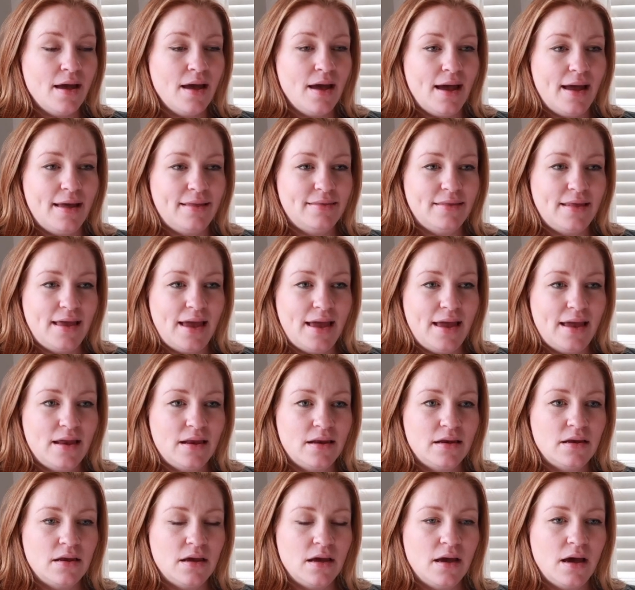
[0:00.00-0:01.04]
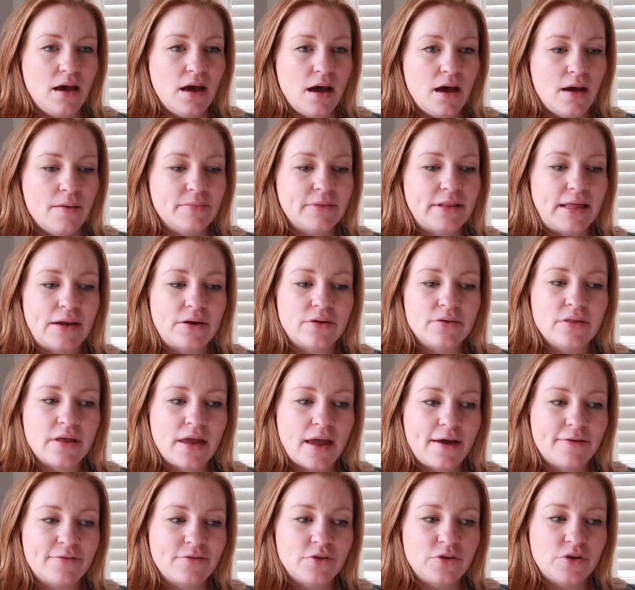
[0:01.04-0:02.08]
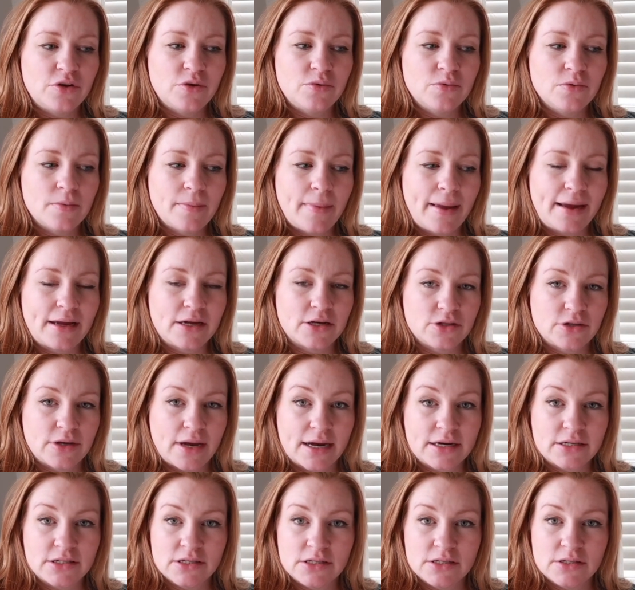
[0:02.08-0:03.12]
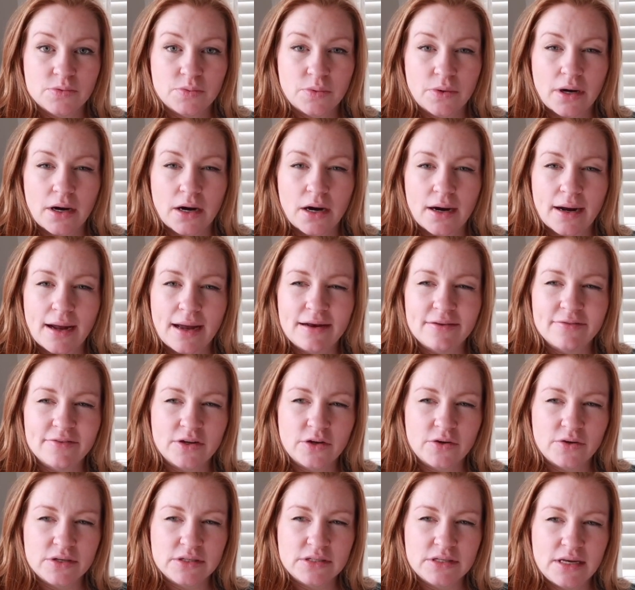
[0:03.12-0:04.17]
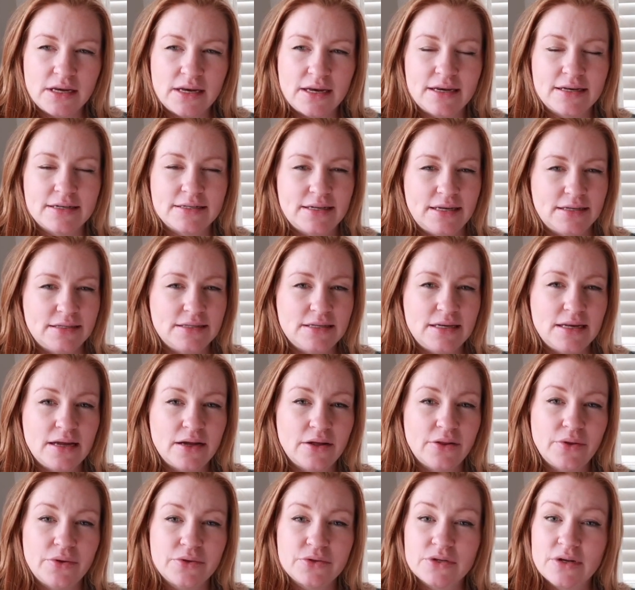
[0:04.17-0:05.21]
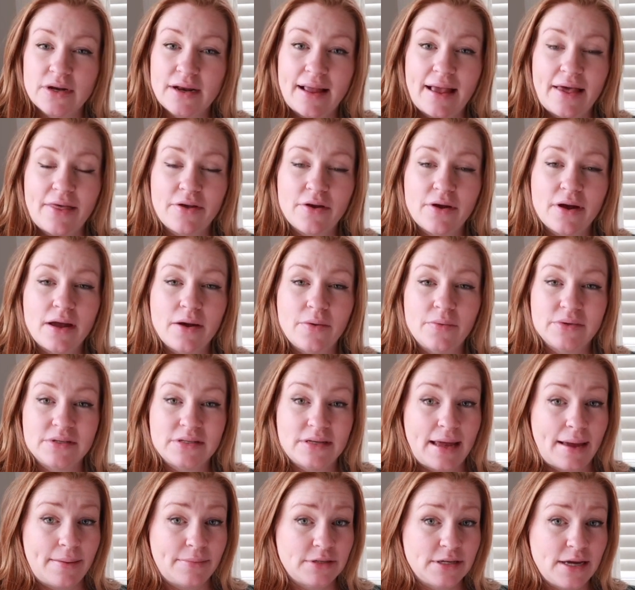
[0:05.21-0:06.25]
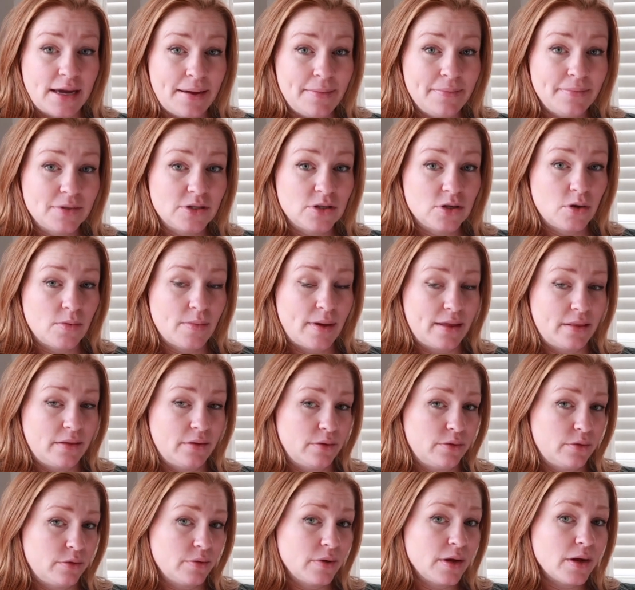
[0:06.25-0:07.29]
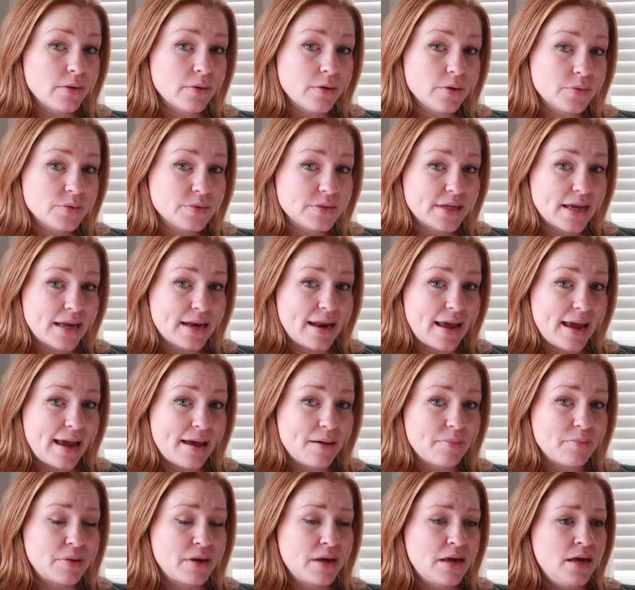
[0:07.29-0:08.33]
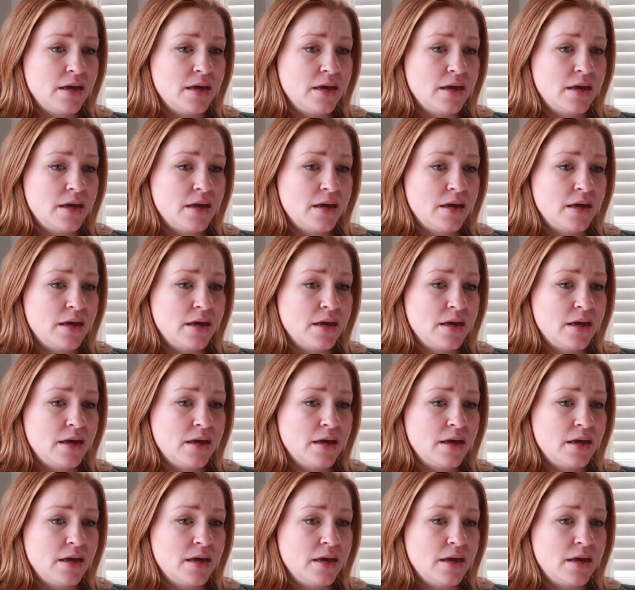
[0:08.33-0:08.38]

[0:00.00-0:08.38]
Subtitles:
And then later in the afternoon, when my contractions were kind of increasing in intensity and closer together, it was nap time. So my little 3-year-old was at nap,